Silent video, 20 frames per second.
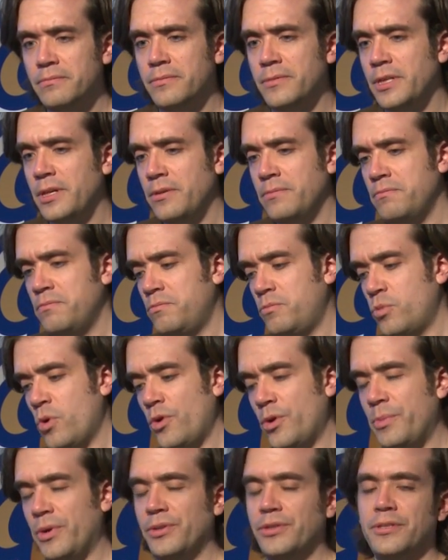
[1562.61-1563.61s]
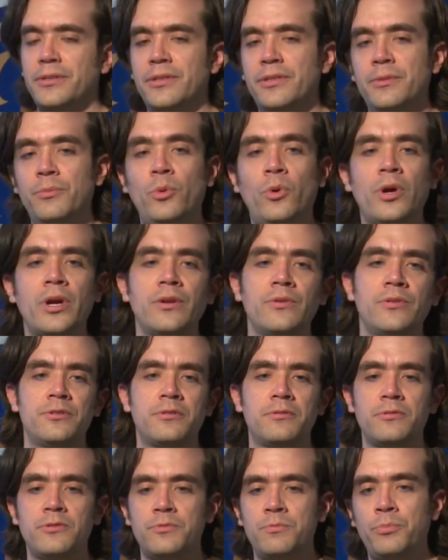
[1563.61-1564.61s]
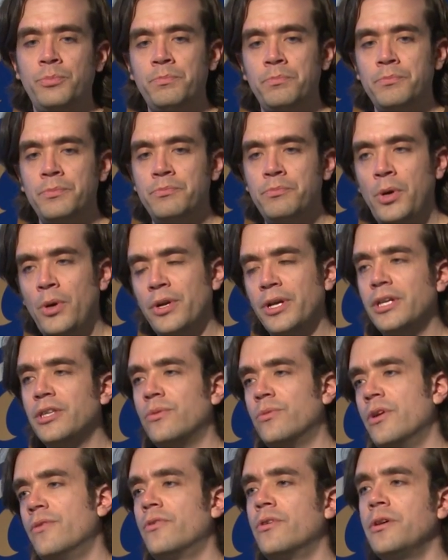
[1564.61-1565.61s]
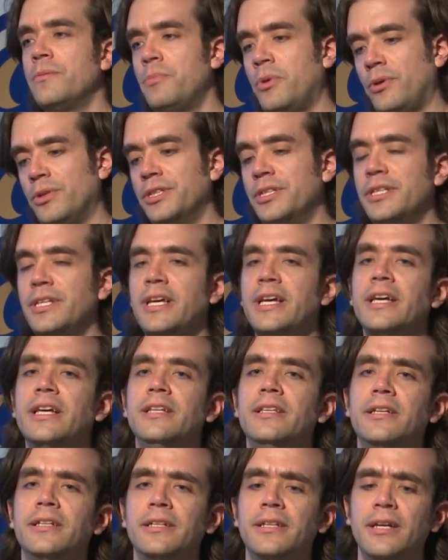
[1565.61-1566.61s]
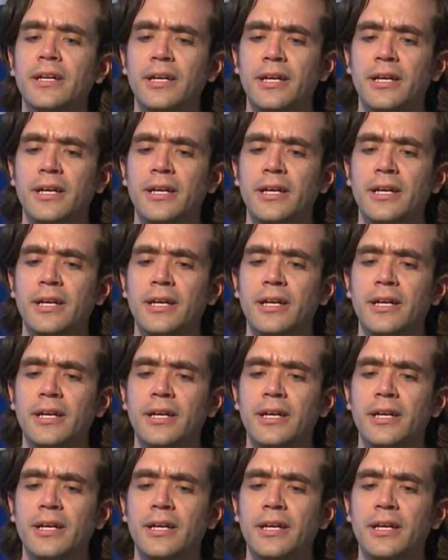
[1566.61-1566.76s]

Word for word: they wrote about the, the boy who who was boating in the river, he pulled in the head, and then